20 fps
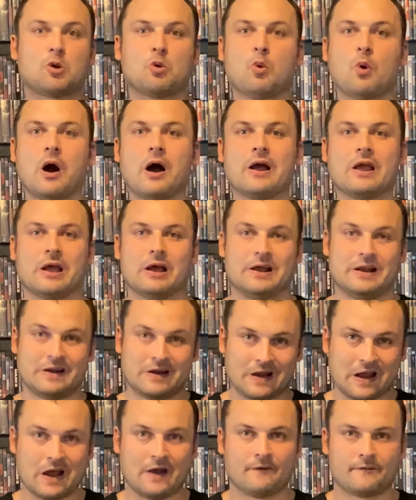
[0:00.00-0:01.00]
quiet
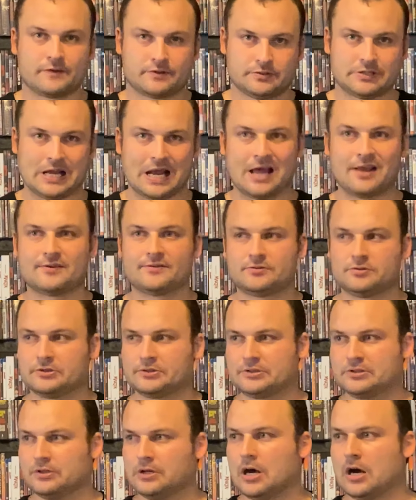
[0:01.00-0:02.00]
and have has
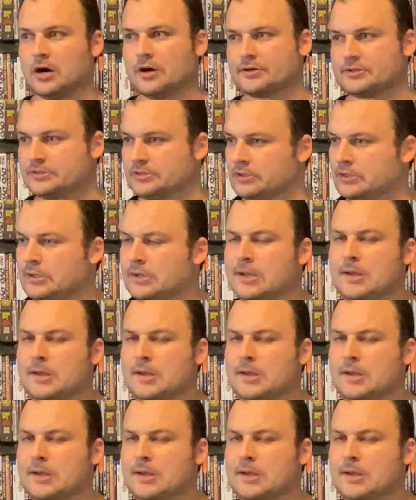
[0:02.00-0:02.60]
such large